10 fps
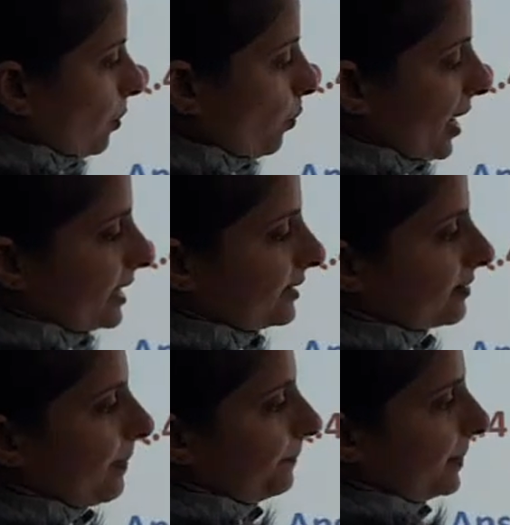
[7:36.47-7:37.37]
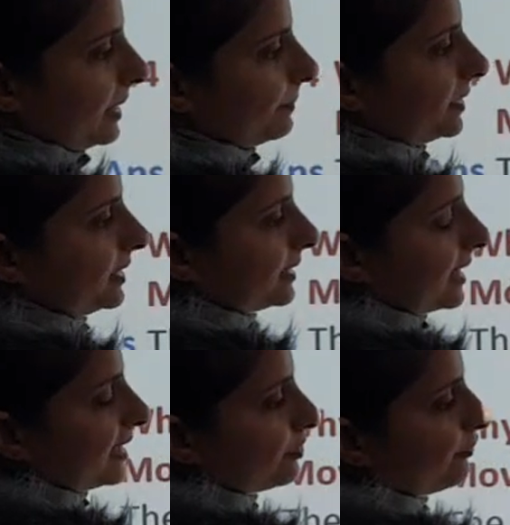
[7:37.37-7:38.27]
when some people
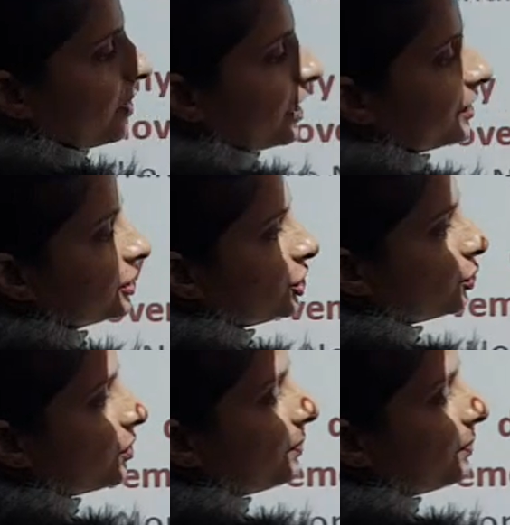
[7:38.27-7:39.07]
set fire to a